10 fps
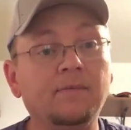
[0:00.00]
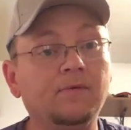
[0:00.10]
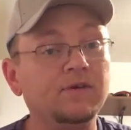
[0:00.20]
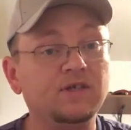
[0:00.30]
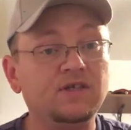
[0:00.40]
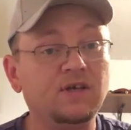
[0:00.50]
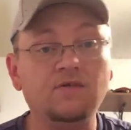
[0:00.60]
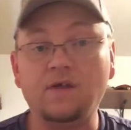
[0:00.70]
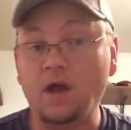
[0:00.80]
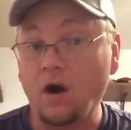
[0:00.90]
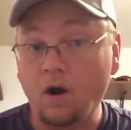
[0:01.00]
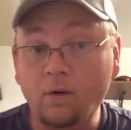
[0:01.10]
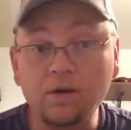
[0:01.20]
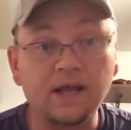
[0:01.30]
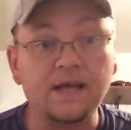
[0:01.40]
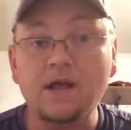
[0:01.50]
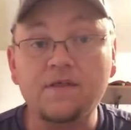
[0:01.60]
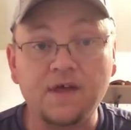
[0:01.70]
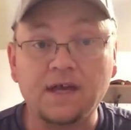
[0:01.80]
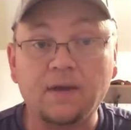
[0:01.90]
I'm going to tell you the only
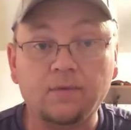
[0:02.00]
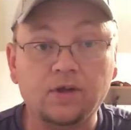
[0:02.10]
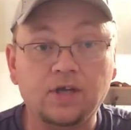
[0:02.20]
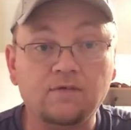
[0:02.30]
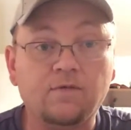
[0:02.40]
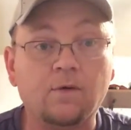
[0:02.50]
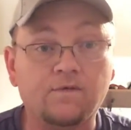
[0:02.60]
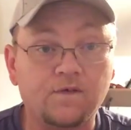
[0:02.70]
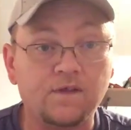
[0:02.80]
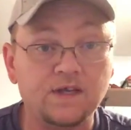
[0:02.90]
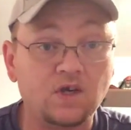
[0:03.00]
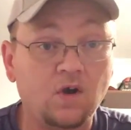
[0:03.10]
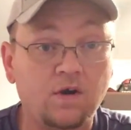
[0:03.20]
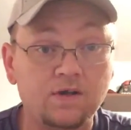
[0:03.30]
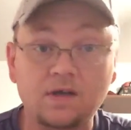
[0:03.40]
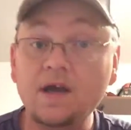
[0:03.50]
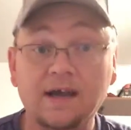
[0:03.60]
thing I'm looking for these cars.